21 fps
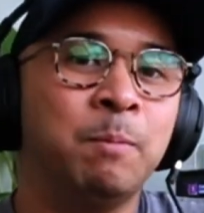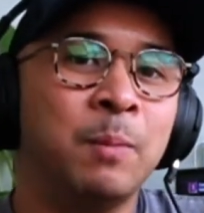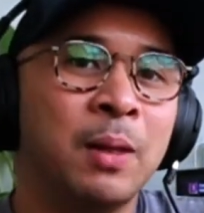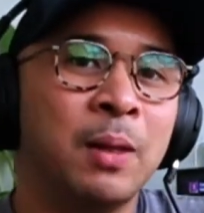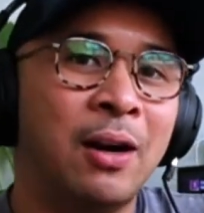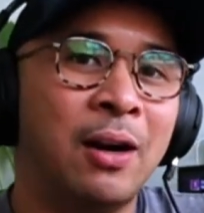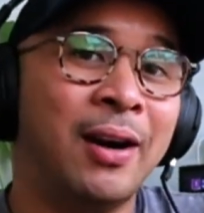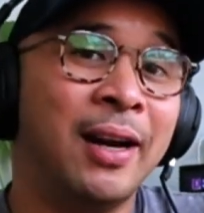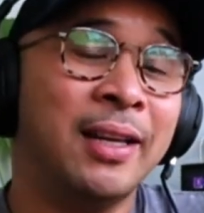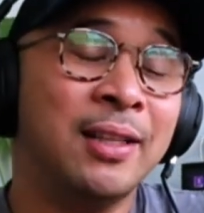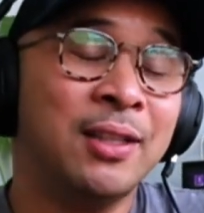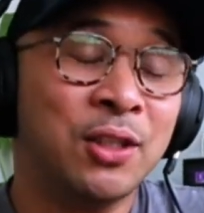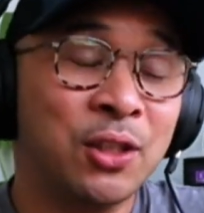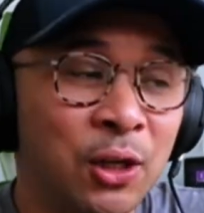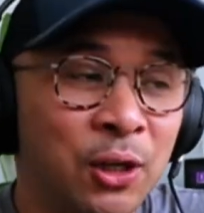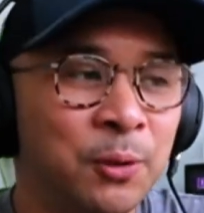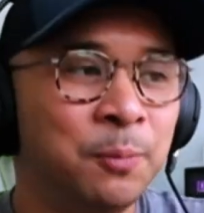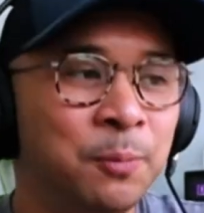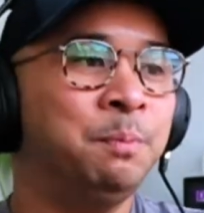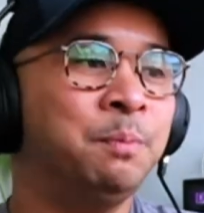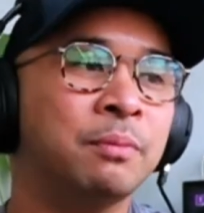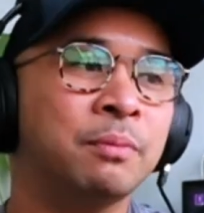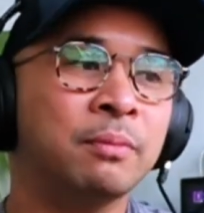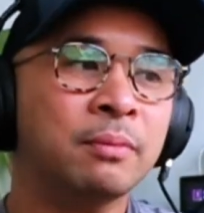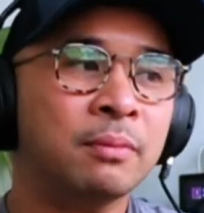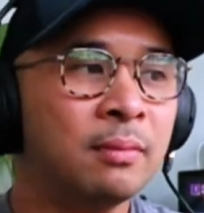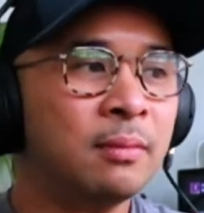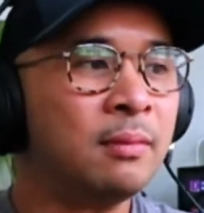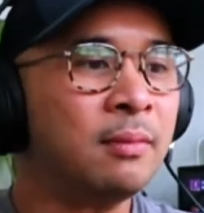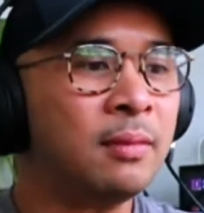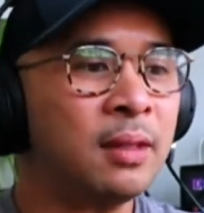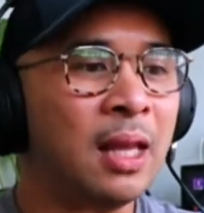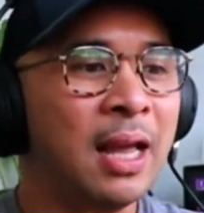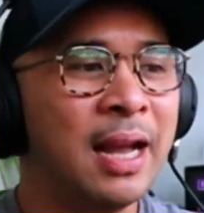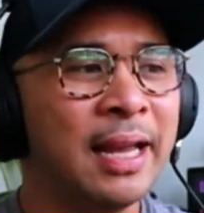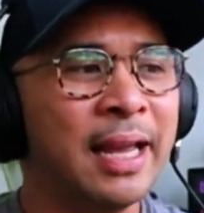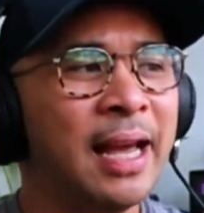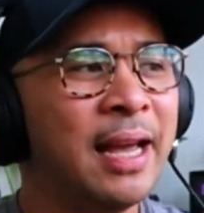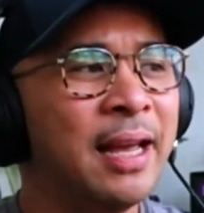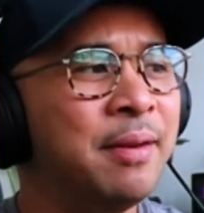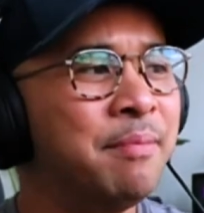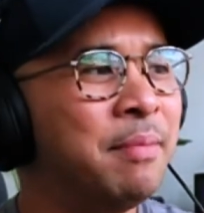All right, so
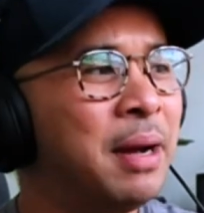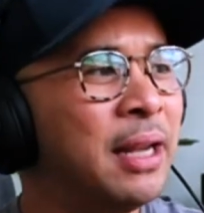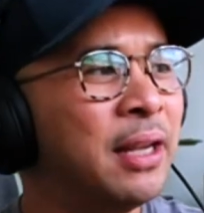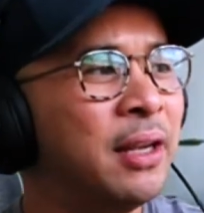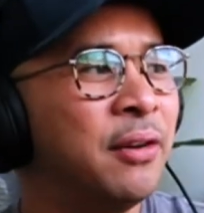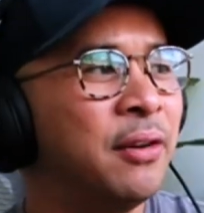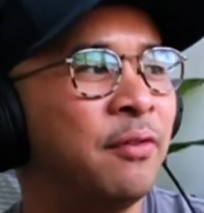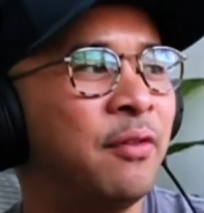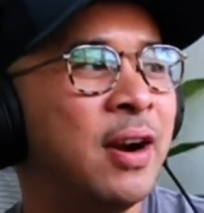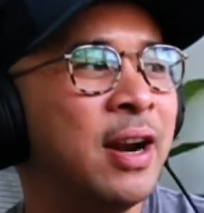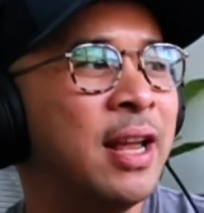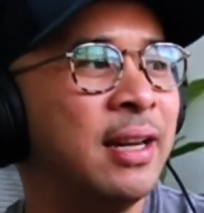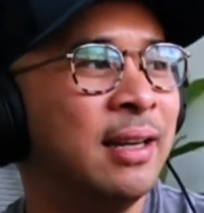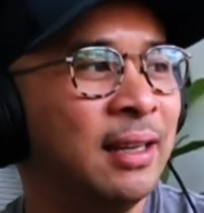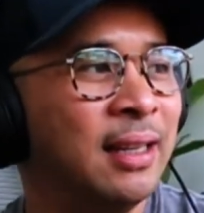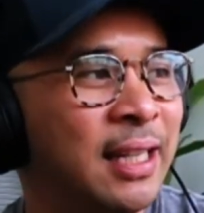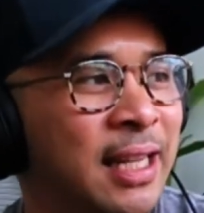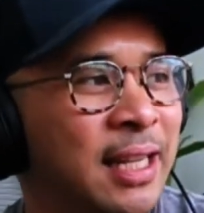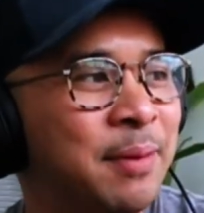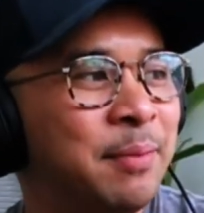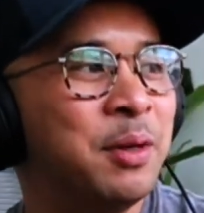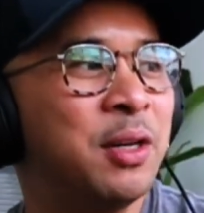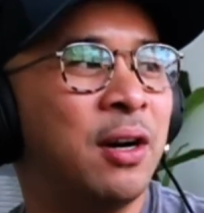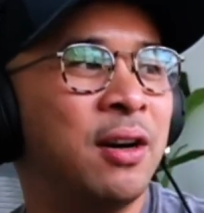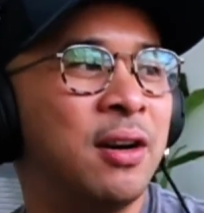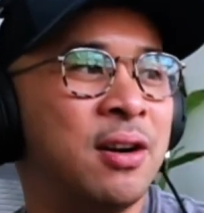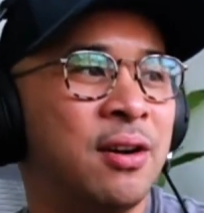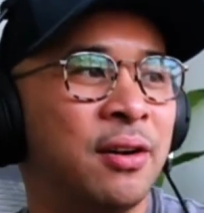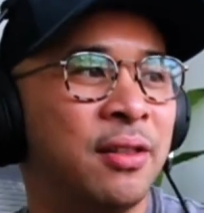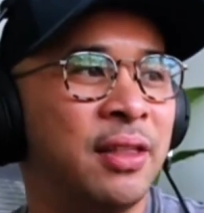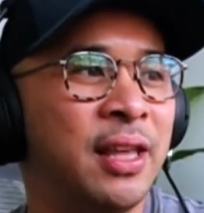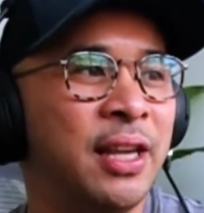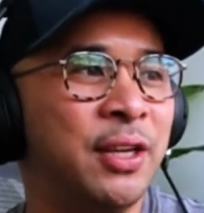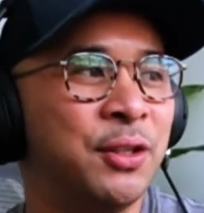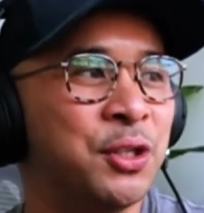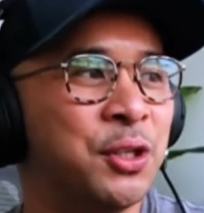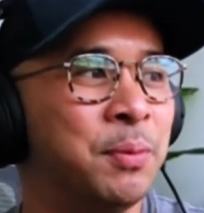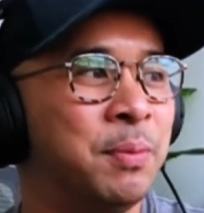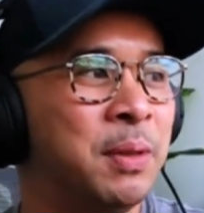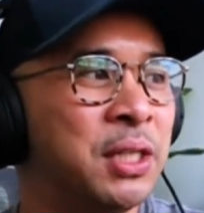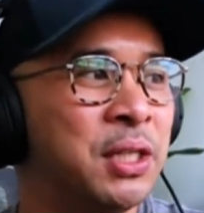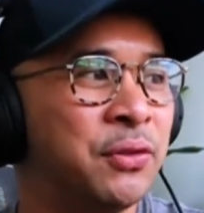again, my good friend, Liam Gardner, thank you so
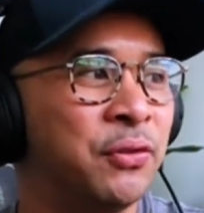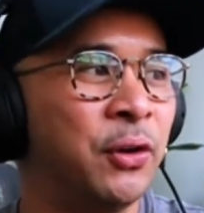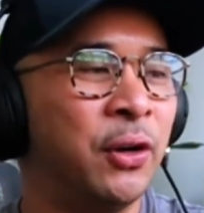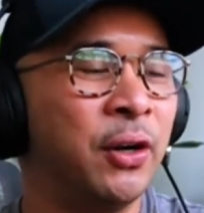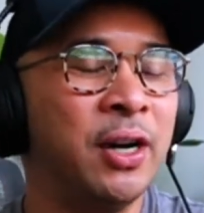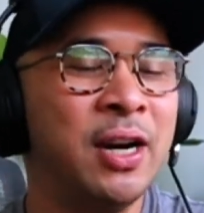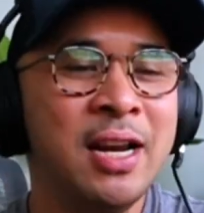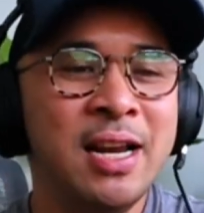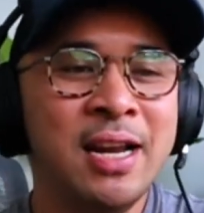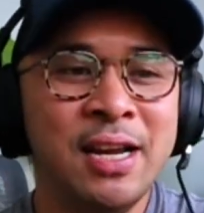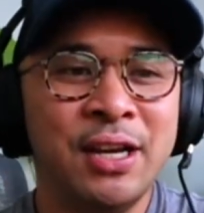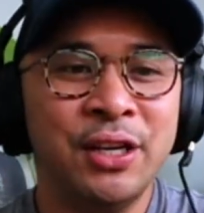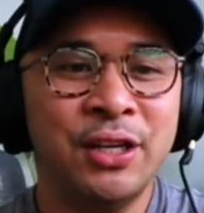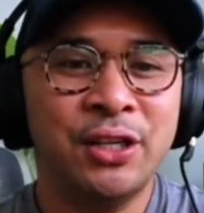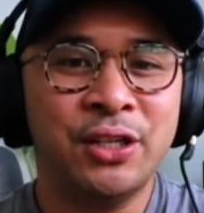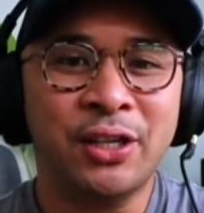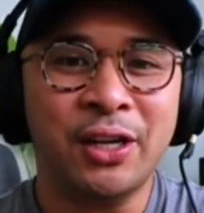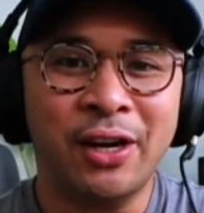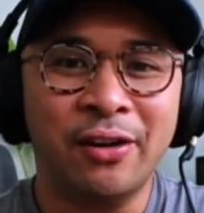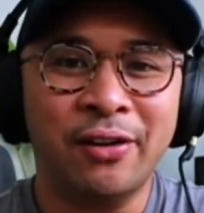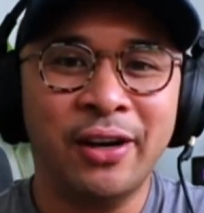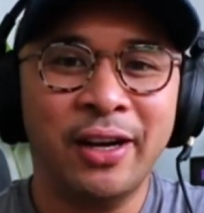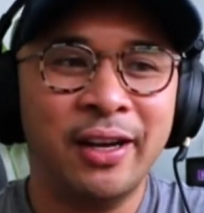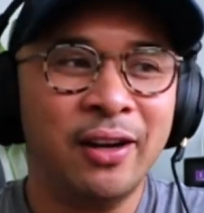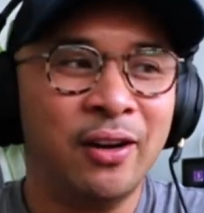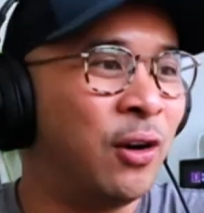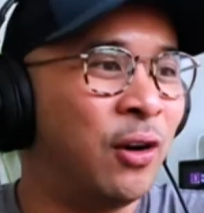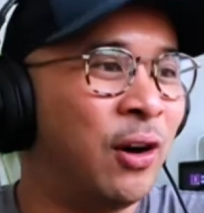much for sharing or